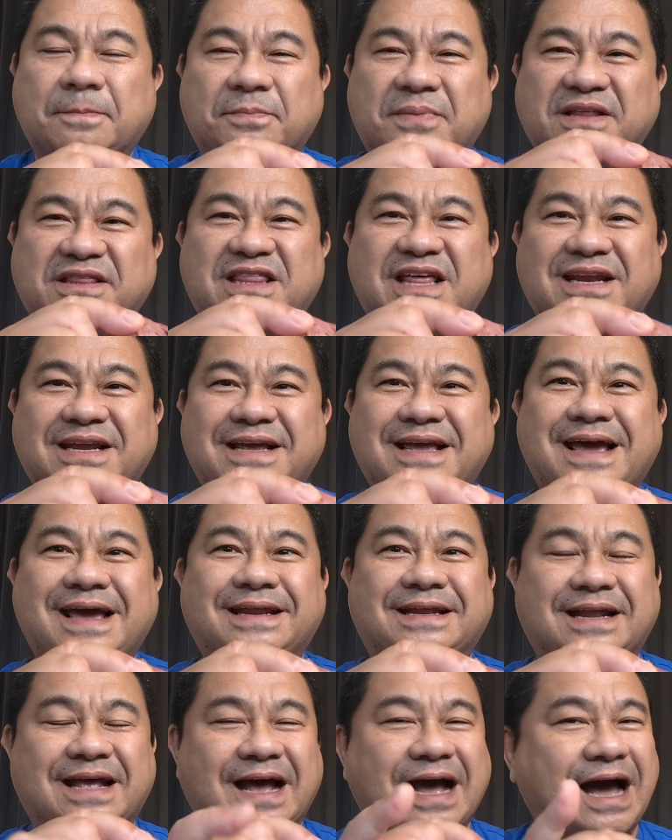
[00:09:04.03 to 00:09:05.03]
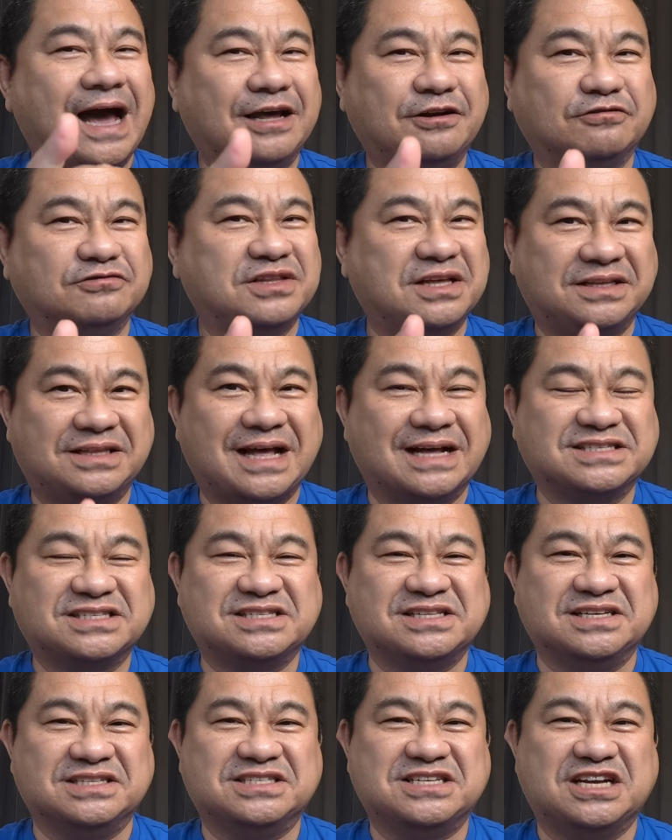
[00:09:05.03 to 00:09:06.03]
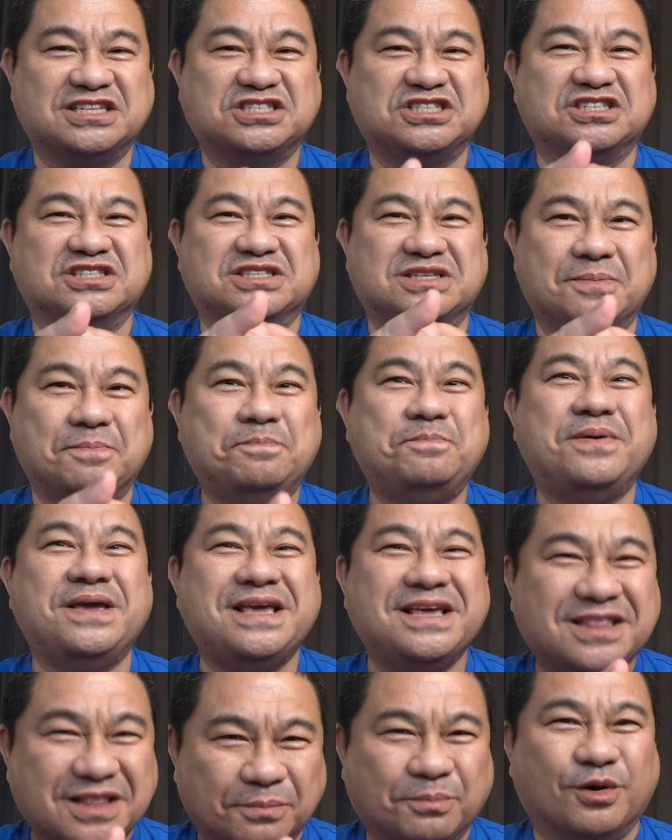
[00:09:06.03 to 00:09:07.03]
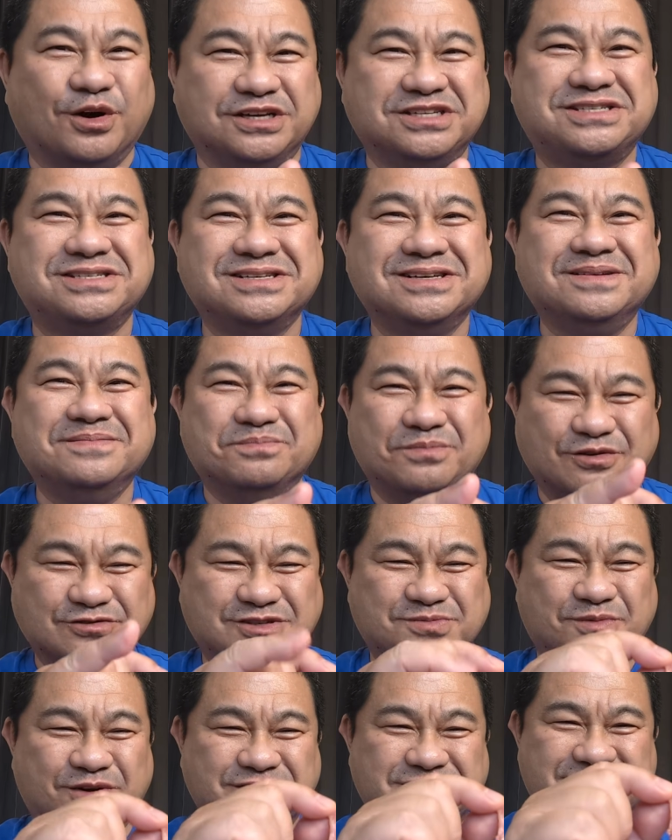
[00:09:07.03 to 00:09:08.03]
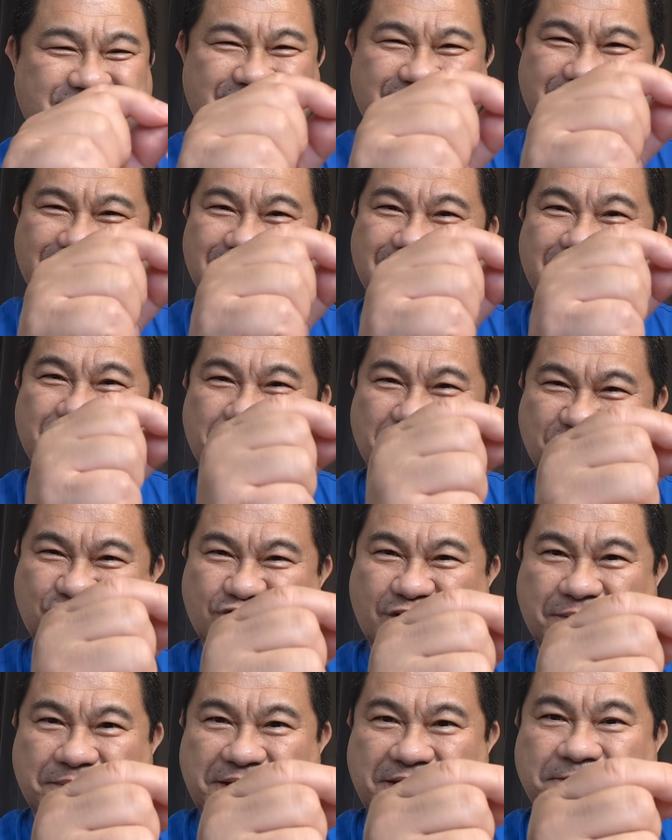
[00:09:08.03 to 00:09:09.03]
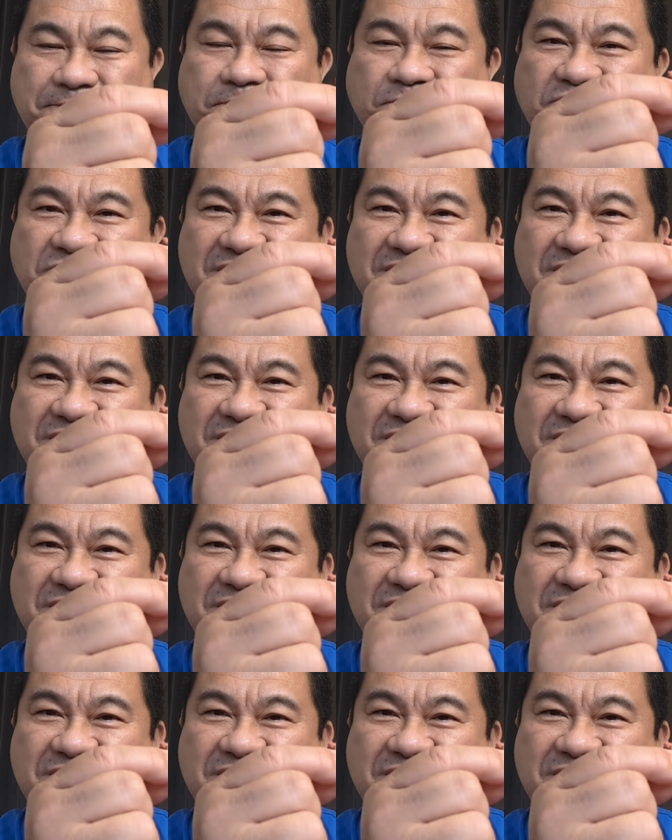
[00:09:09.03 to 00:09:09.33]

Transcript: but then again, I don't think that's the intention, to be the most moist pastrami.